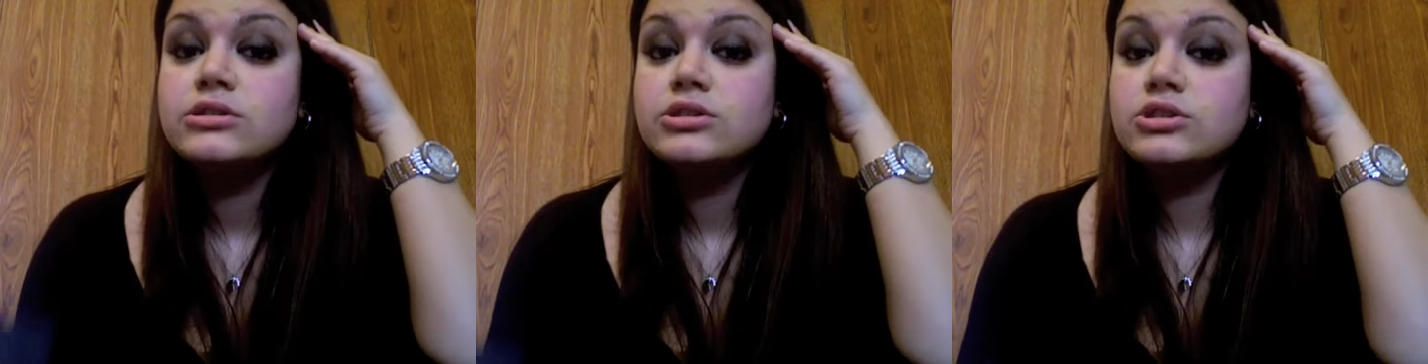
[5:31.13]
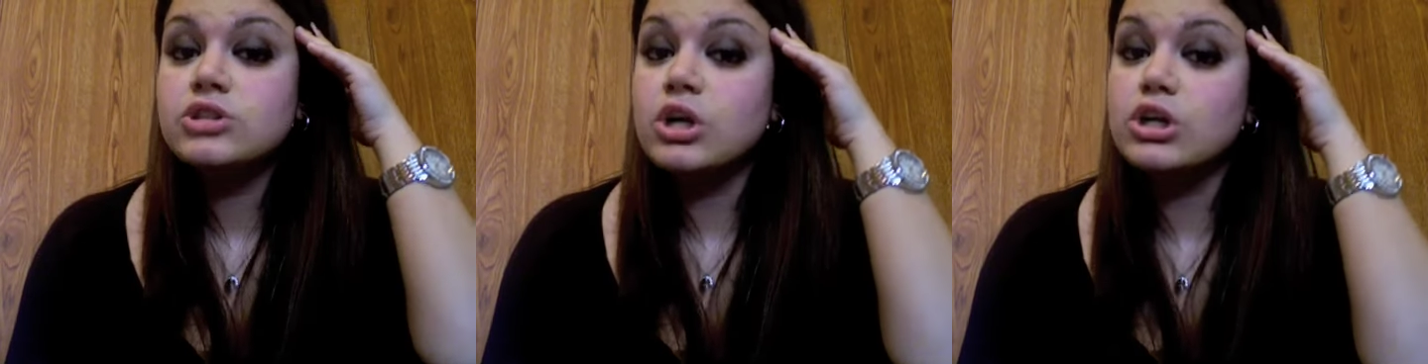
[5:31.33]

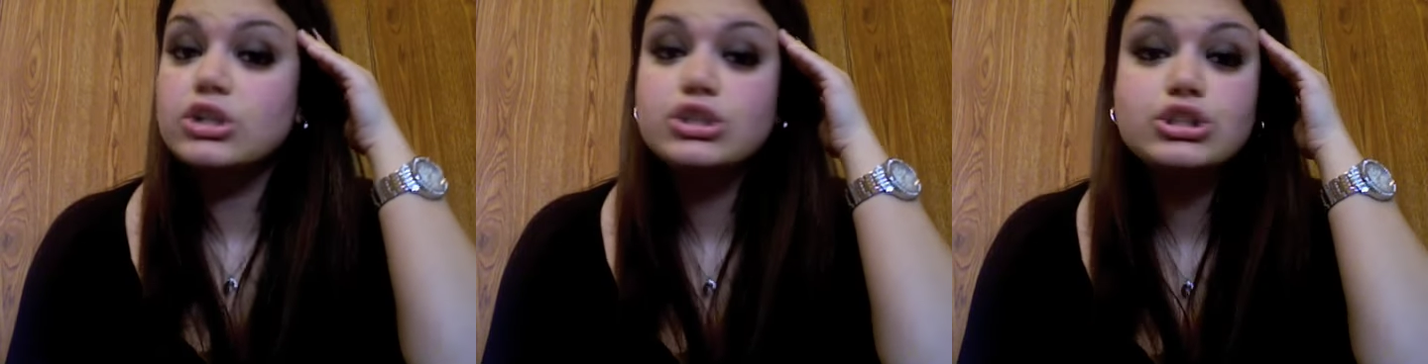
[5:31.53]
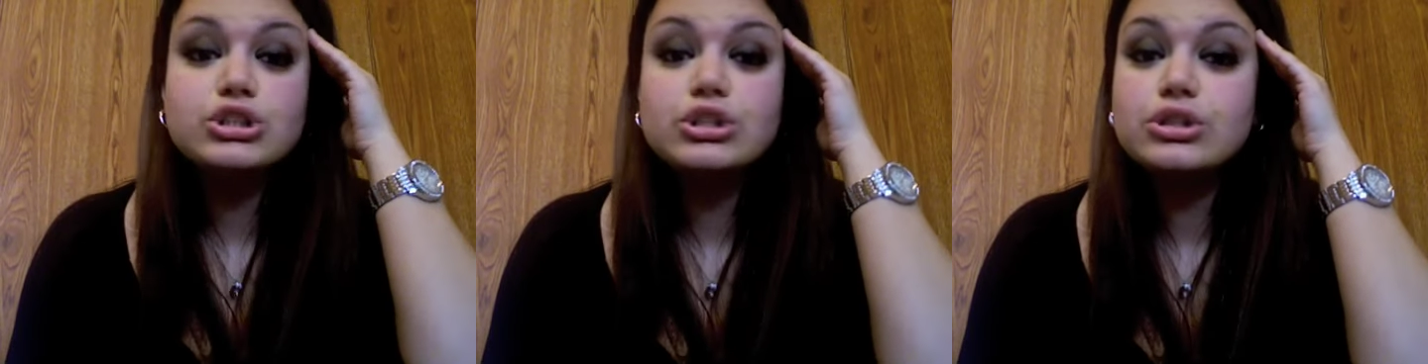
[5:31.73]
dark
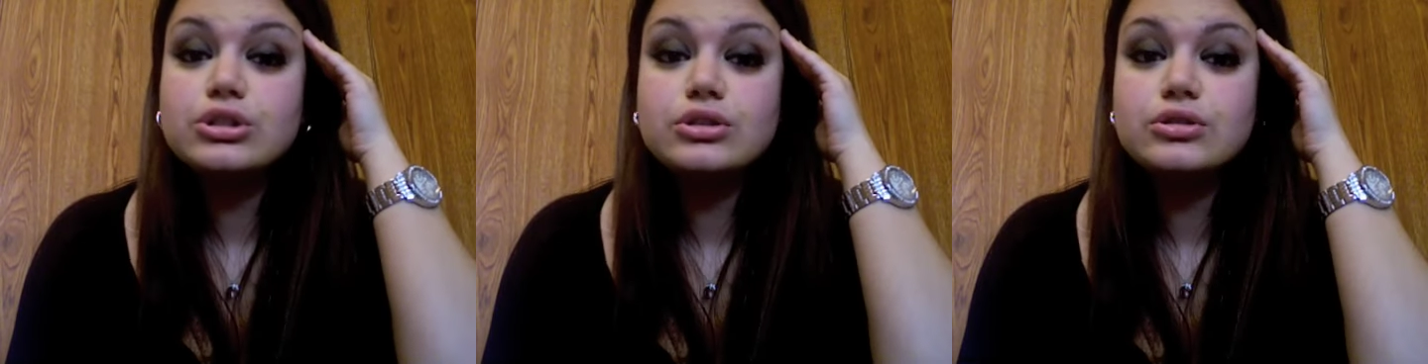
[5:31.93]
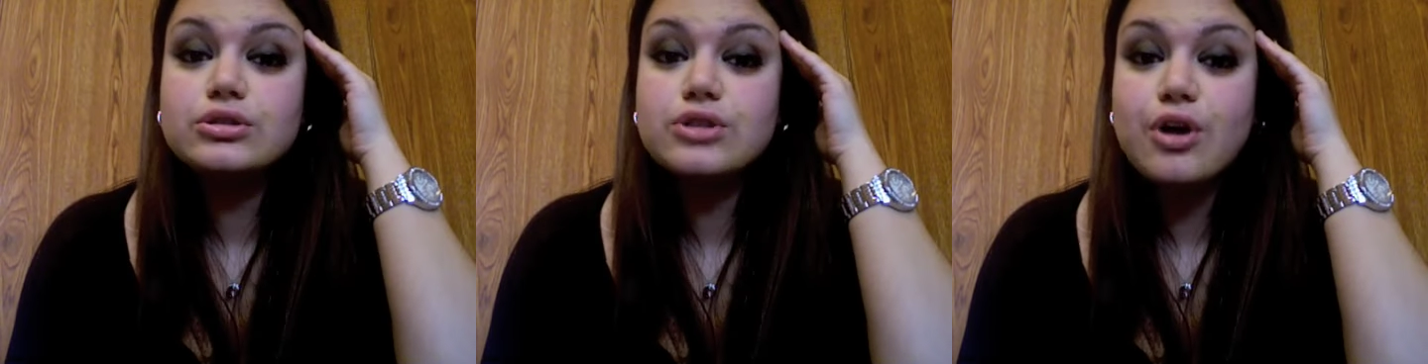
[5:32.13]

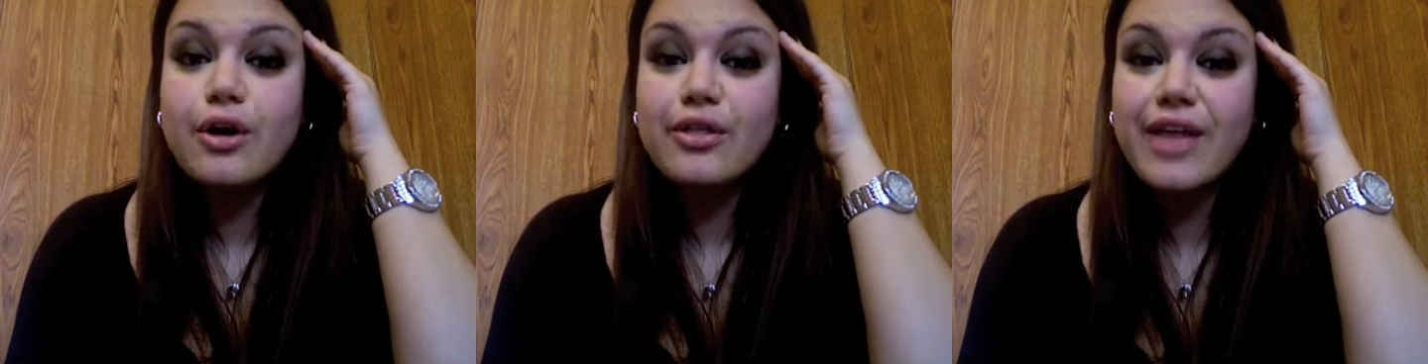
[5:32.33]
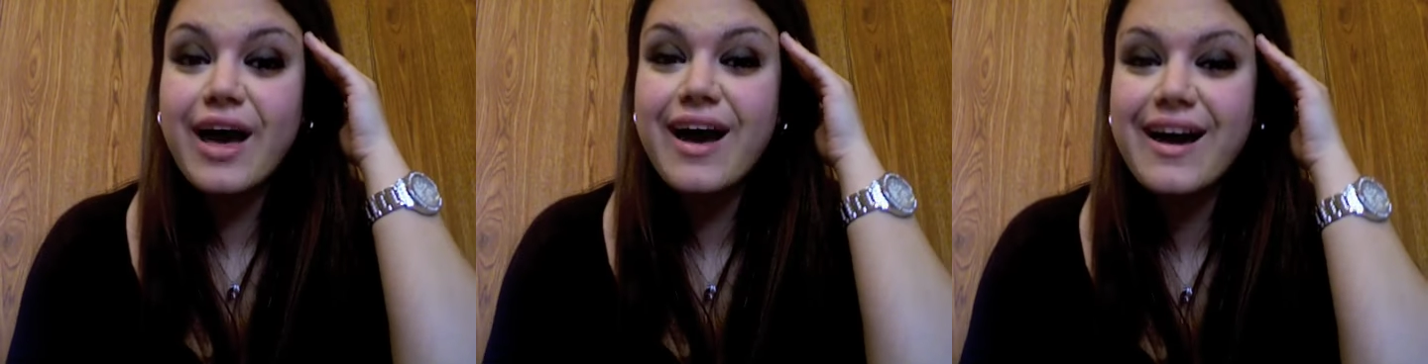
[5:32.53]
circles, all
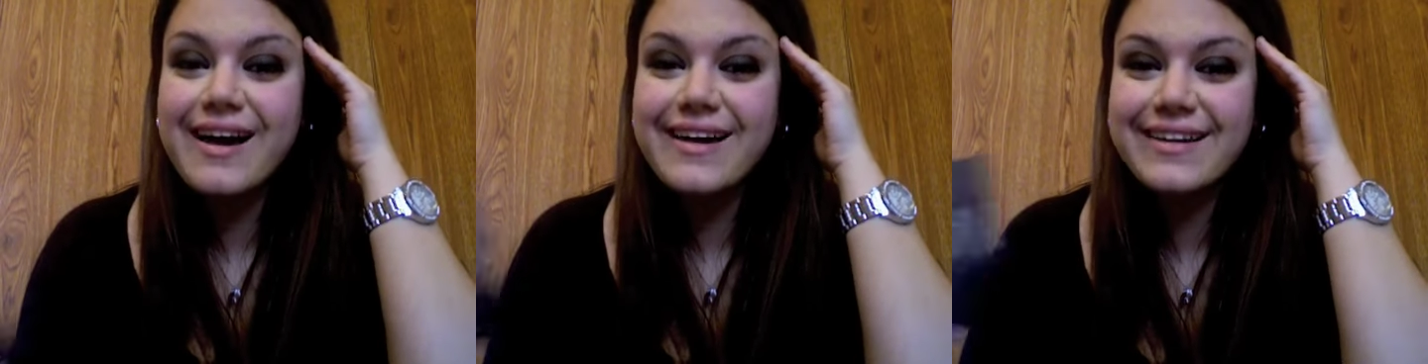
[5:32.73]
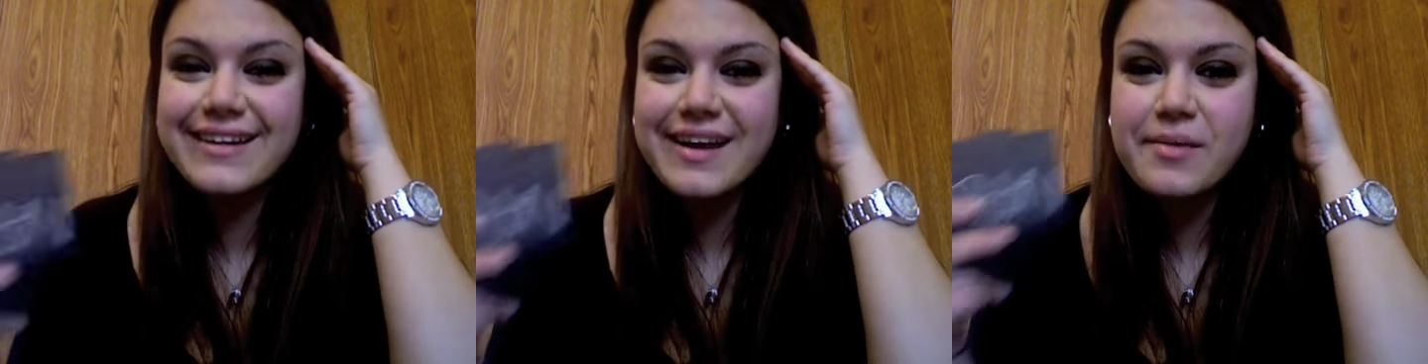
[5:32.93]

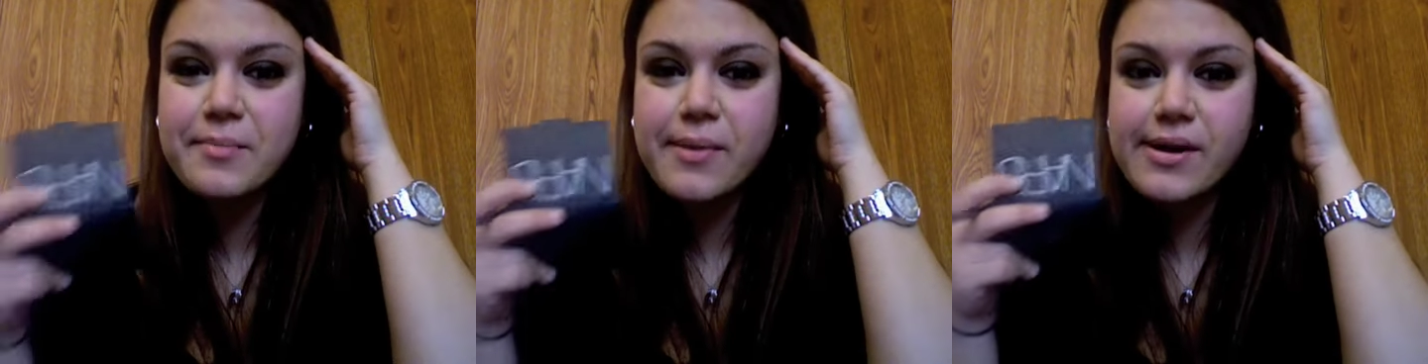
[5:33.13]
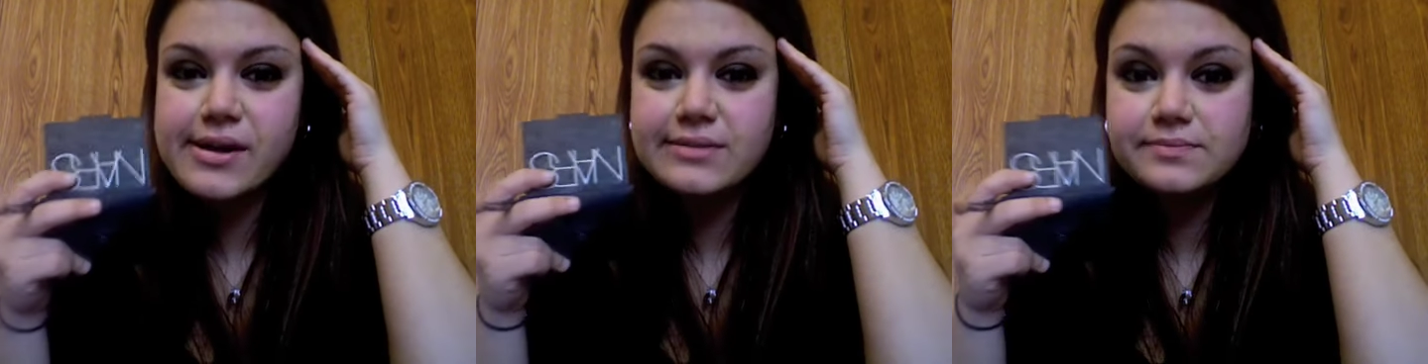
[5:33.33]
that,
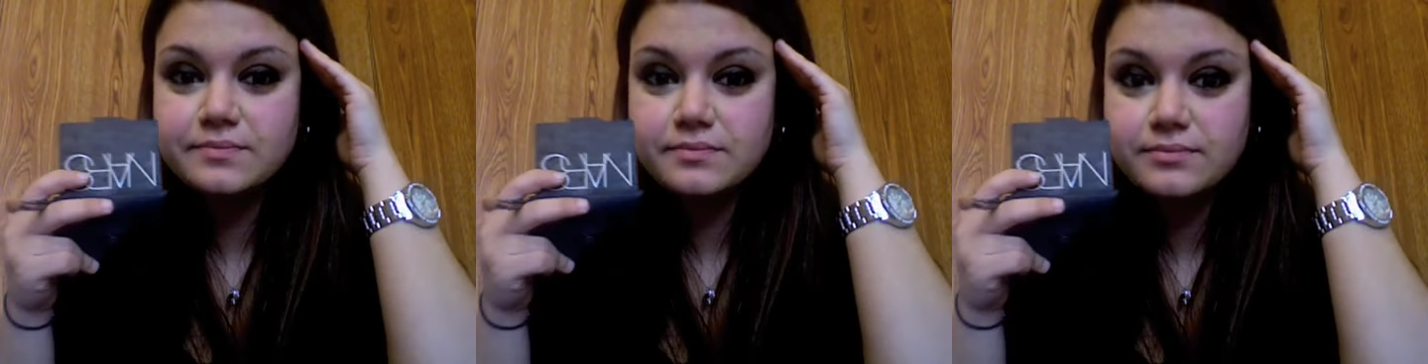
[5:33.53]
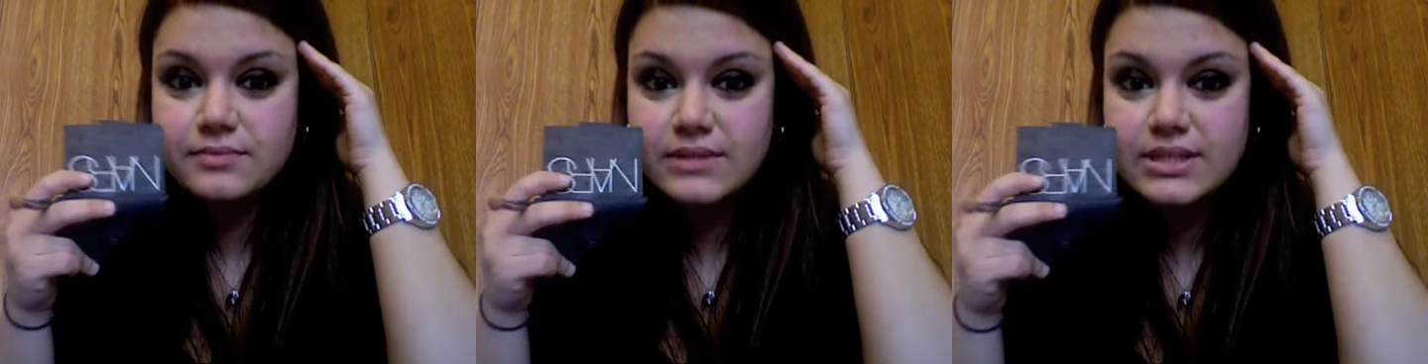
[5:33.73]
but
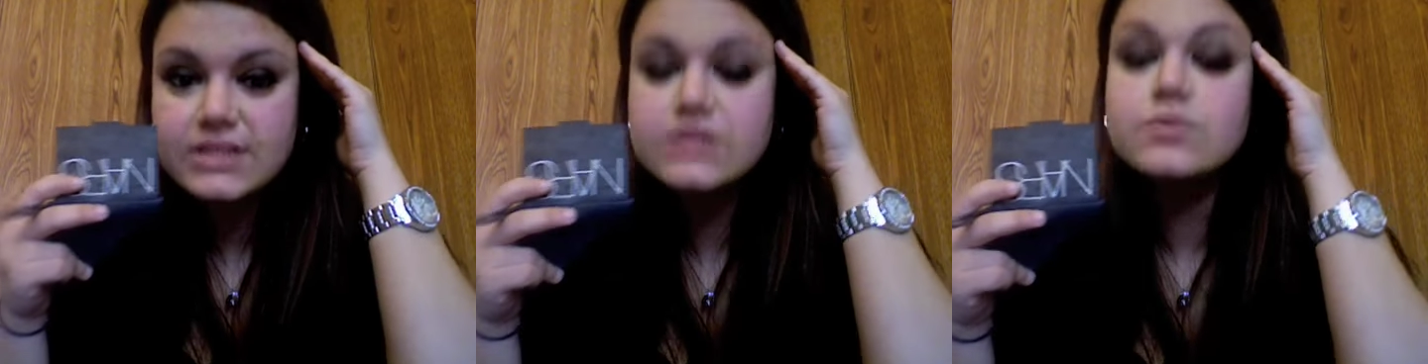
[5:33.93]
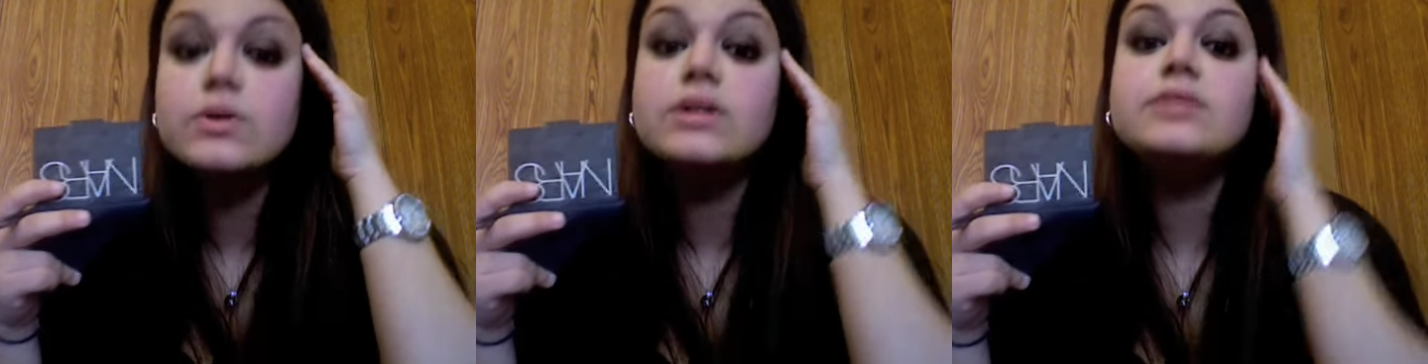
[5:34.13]

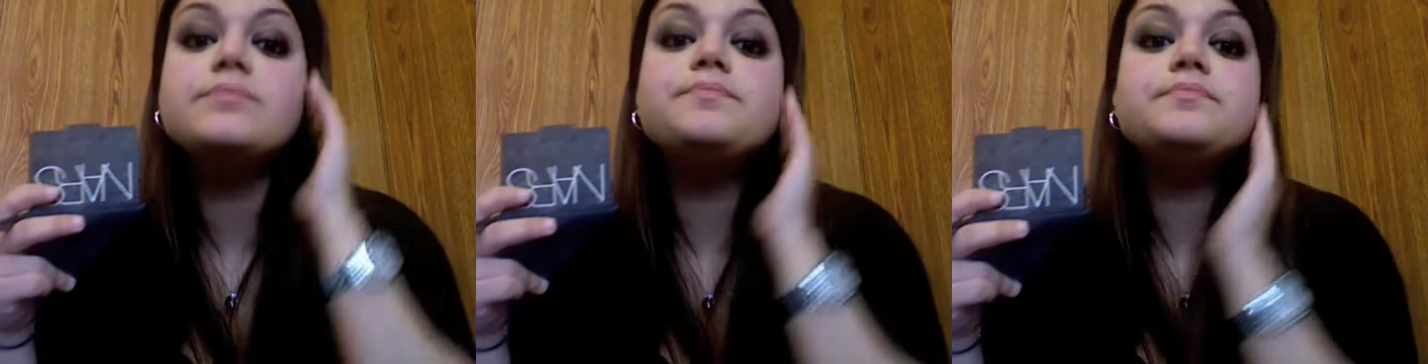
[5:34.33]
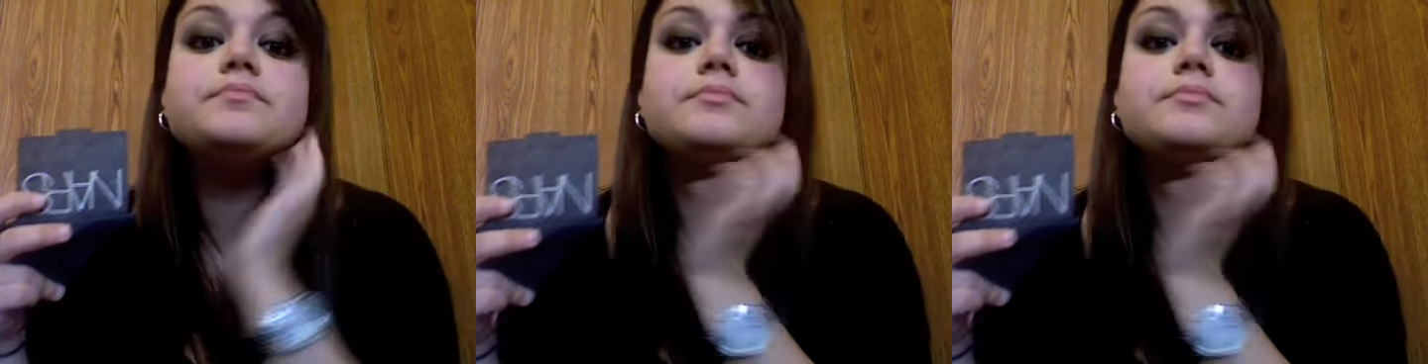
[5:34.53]
this one